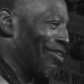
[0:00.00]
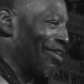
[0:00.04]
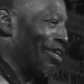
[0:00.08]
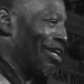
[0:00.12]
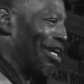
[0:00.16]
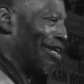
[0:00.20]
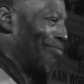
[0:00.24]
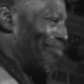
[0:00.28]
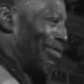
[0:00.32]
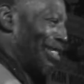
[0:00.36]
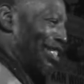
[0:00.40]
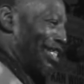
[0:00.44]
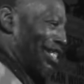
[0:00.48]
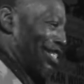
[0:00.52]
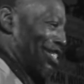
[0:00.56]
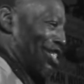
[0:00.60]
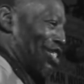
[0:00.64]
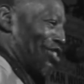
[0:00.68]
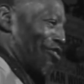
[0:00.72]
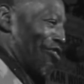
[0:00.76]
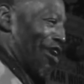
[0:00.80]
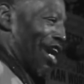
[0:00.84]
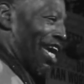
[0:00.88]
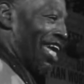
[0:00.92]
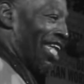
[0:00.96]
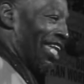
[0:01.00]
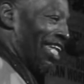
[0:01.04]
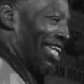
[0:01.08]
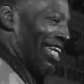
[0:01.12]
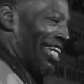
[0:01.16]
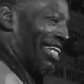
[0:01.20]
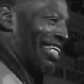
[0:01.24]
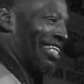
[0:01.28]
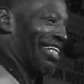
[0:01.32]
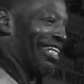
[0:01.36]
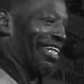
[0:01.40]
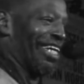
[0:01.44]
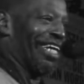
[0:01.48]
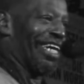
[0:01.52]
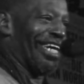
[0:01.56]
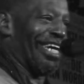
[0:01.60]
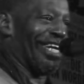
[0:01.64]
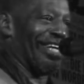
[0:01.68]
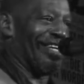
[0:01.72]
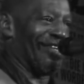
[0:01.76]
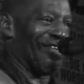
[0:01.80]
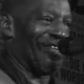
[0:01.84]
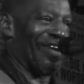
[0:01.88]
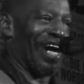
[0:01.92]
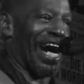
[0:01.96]
were up at this train
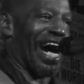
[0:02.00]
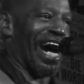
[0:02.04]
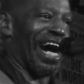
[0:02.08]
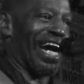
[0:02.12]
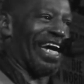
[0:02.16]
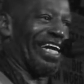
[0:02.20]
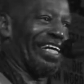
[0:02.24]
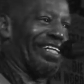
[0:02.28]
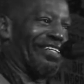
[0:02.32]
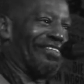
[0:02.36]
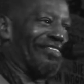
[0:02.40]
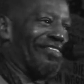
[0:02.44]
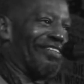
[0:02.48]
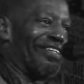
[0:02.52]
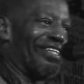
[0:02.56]
in Ohio